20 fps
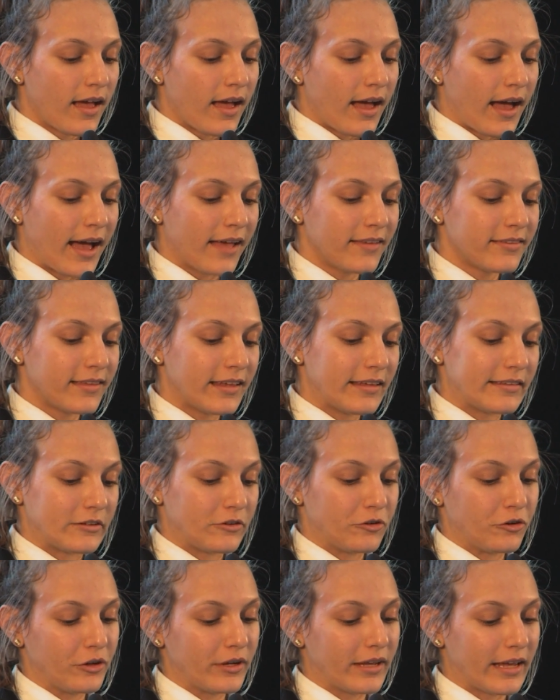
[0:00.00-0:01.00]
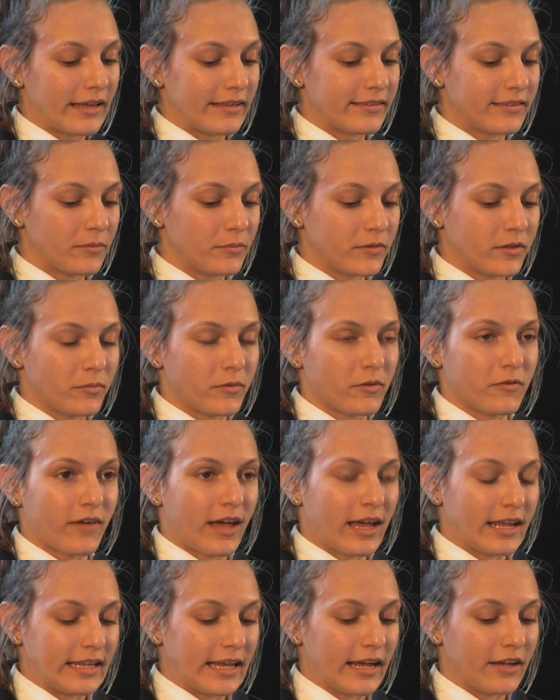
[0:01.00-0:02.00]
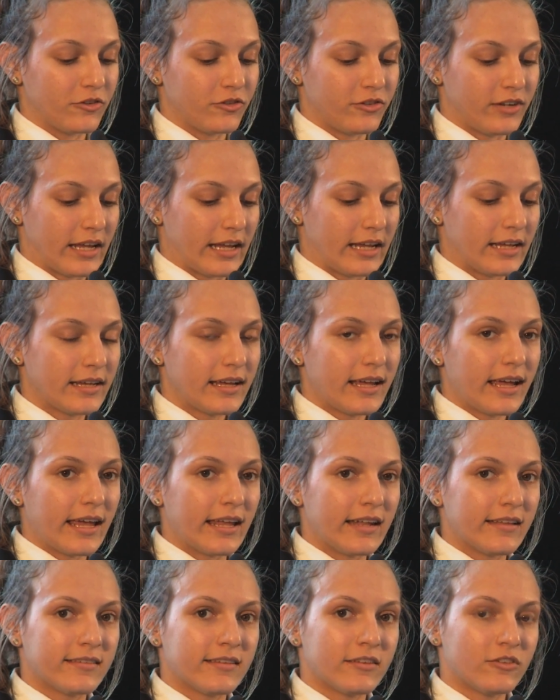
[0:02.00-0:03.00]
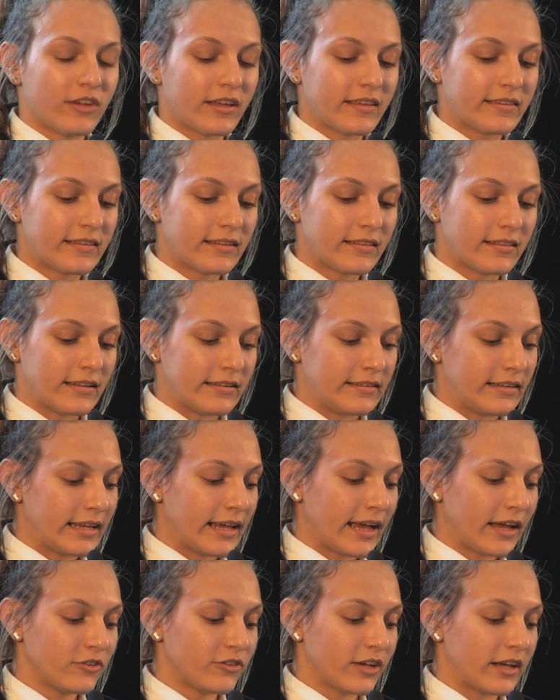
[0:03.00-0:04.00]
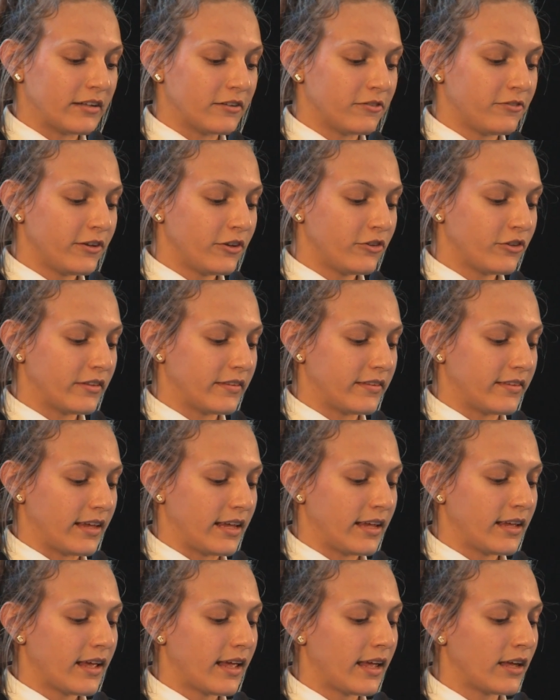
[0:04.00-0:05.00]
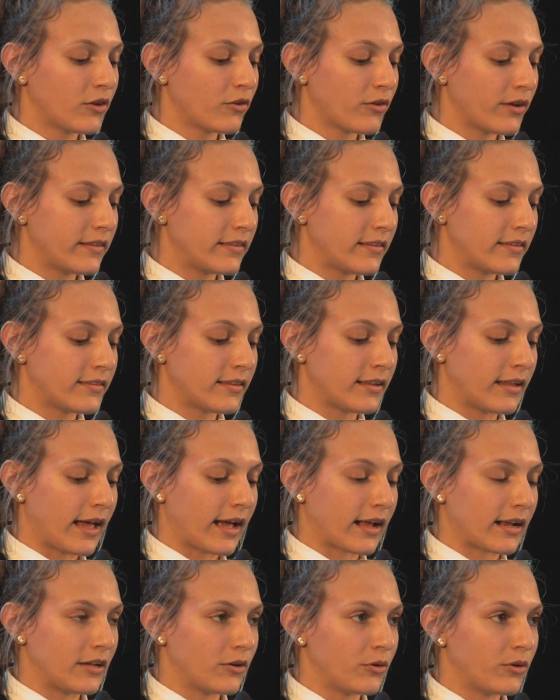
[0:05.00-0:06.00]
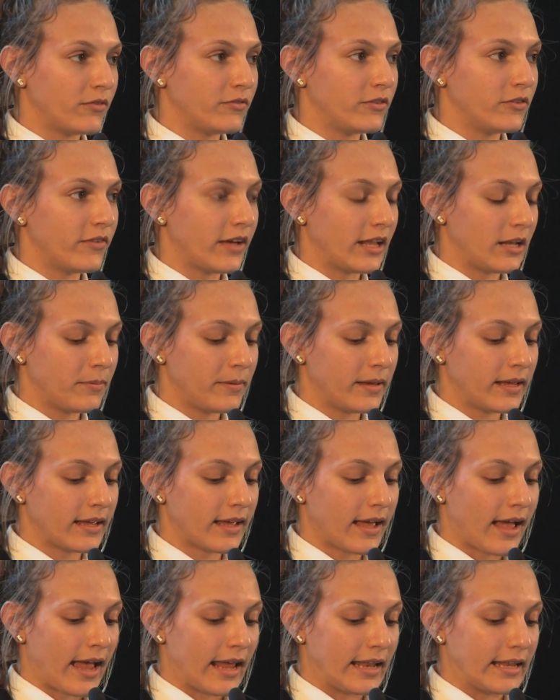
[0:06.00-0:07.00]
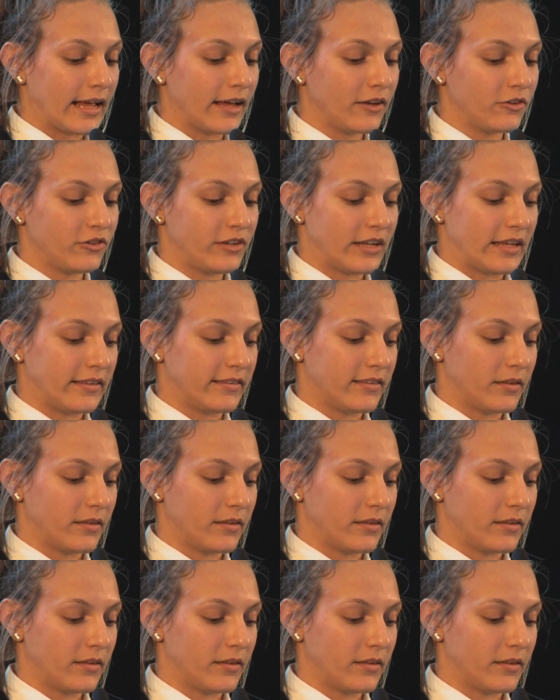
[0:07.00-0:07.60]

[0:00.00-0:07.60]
As these are two key symptoms of ADHD, it is suggested that DHA deficiency increases the likelihood of developing ADHD